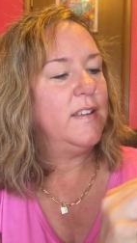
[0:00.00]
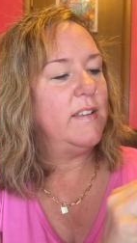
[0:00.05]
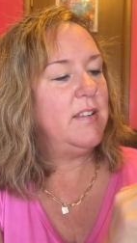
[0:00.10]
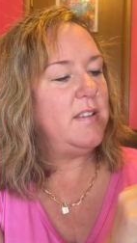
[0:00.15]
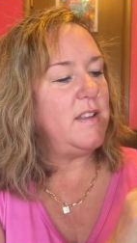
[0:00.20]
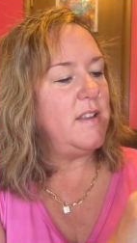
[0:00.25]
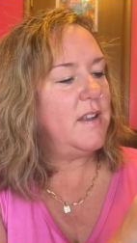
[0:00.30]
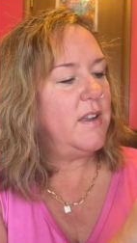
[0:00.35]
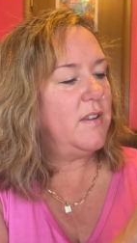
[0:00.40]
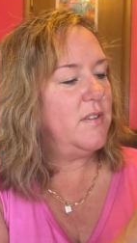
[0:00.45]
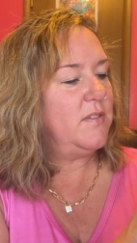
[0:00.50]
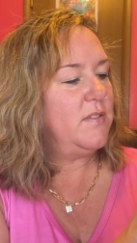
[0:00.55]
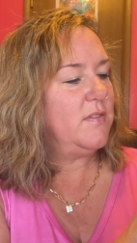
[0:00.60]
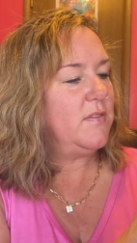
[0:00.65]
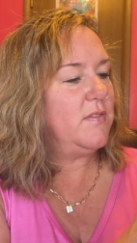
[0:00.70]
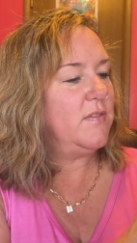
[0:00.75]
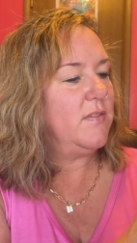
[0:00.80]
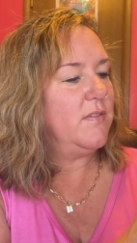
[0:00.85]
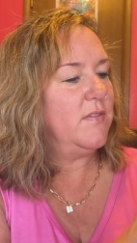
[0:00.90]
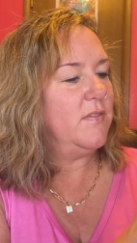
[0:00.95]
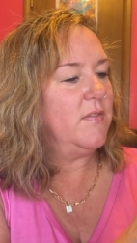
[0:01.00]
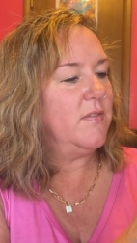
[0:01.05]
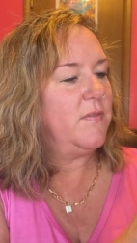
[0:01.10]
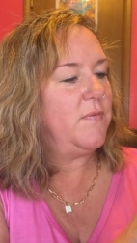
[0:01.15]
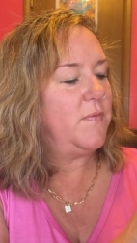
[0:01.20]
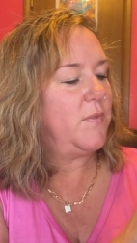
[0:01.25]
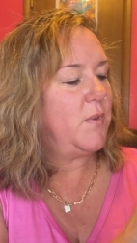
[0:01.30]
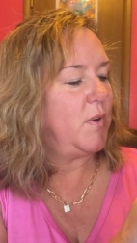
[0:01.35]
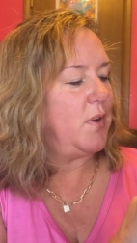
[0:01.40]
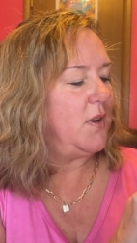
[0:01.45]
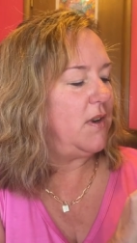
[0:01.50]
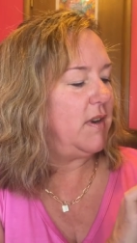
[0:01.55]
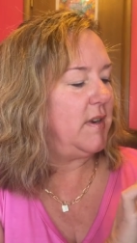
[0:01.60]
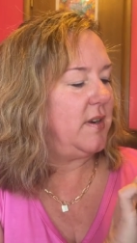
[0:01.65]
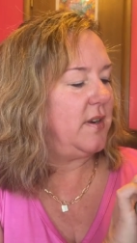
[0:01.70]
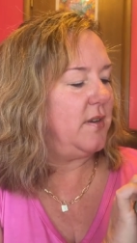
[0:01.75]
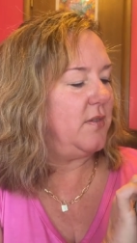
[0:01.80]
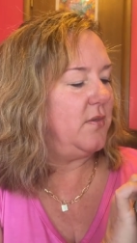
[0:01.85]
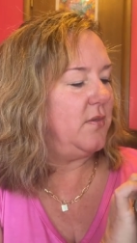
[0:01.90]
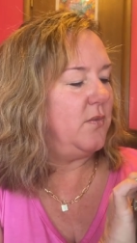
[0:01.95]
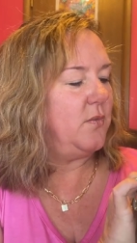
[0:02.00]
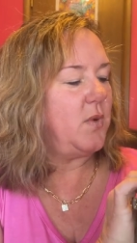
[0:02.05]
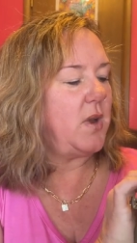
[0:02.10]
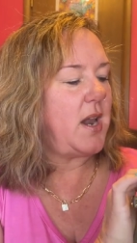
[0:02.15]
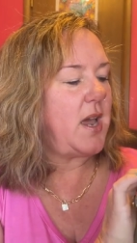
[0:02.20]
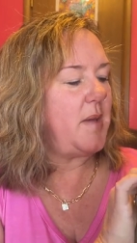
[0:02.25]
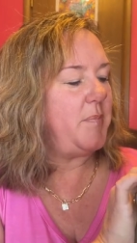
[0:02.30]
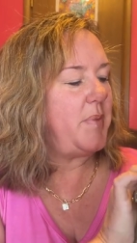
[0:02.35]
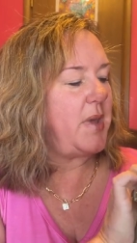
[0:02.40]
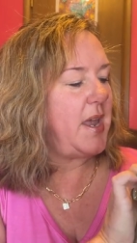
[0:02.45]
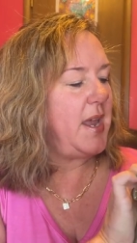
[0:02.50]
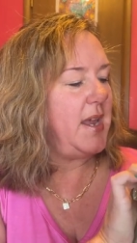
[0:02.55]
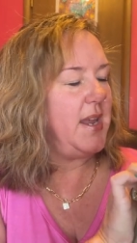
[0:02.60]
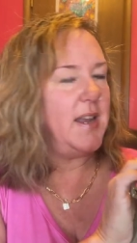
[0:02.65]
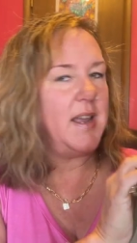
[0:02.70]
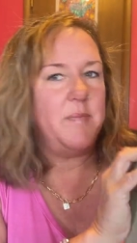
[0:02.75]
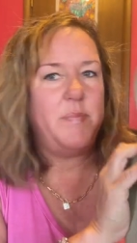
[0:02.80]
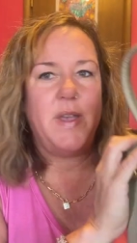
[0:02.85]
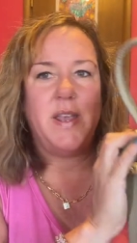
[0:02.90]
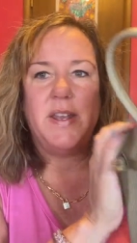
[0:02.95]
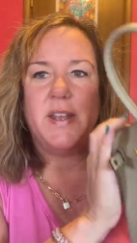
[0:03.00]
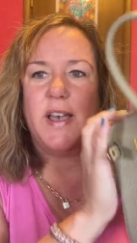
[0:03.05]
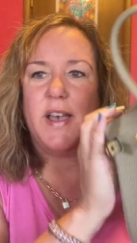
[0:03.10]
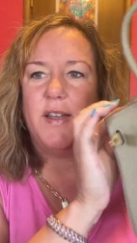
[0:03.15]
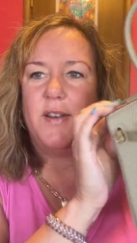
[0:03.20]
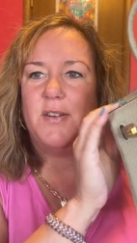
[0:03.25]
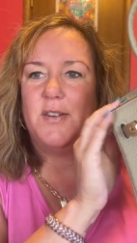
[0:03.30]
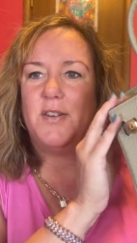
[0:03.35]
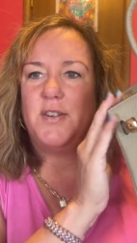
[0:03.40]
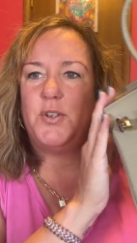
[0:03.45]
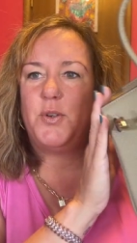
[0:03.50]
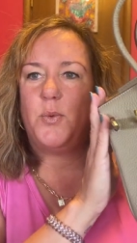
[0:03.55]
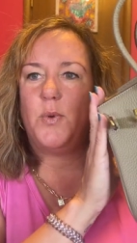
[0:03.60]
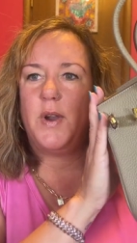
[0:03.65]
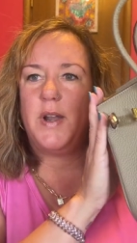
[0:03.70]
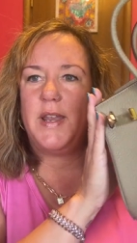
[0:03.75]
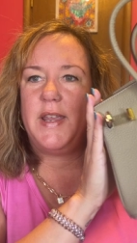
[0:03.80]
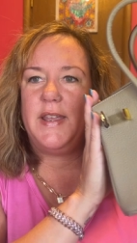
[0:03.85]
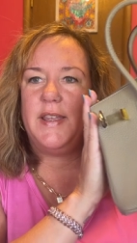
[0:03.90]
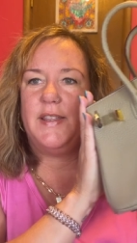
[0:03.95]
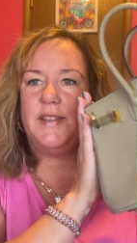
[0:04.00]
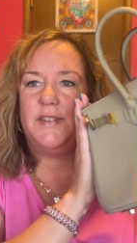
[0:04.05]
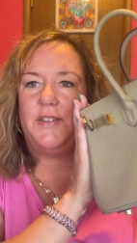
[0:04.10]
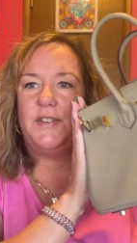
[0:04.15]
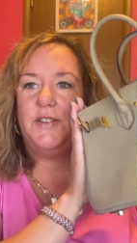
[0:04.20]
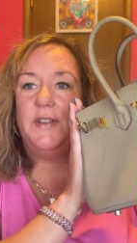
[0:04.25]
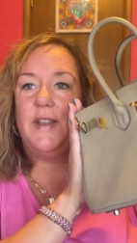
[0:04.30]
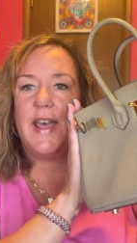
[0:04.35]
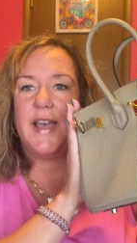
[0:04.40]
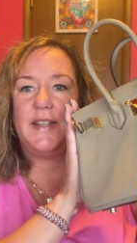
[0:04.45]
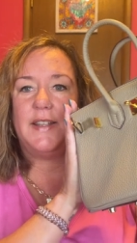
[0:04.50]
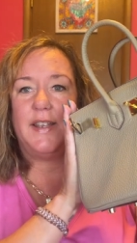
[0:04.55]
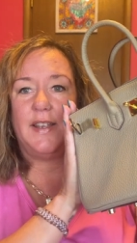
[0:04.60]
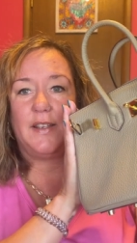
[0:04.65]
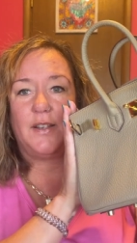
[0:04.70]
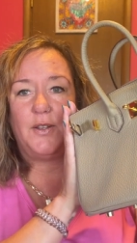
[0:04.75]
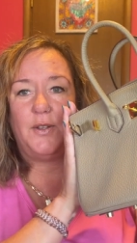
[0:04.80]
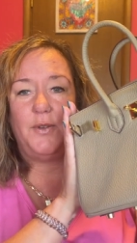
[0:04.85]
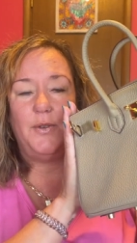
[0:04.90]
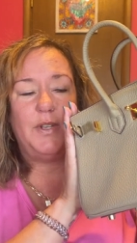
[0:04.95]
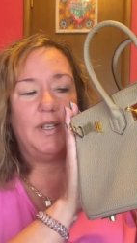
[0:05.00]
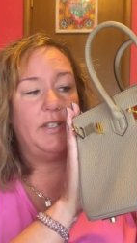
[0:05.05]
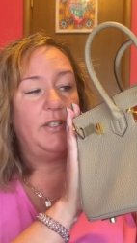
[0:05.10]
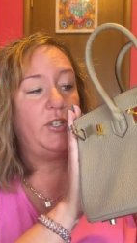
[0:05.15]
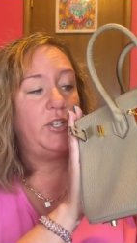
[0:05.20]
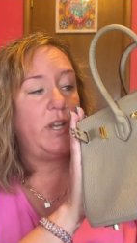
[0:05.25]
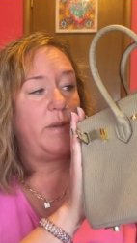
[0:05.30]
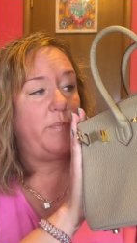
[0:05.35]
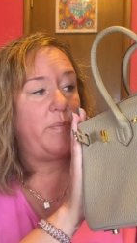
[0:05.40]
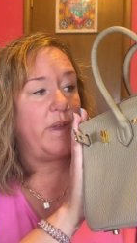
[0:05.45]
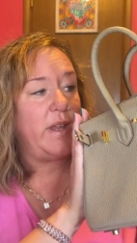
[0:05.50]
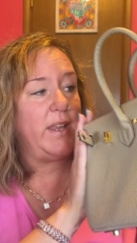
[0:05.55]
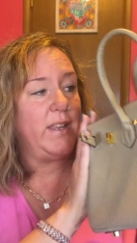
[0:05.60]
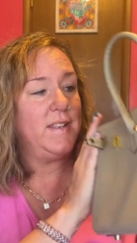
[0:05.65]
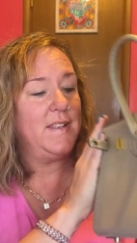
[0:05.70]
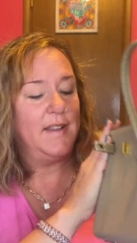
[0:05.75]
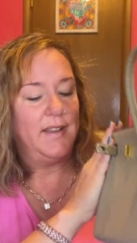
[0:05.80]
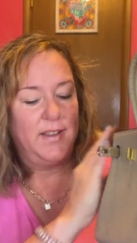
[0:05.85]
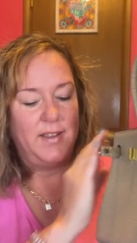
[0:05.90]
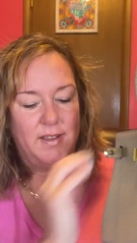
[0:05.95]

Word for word: You know, for what I paid, I paid 120 and that included shipping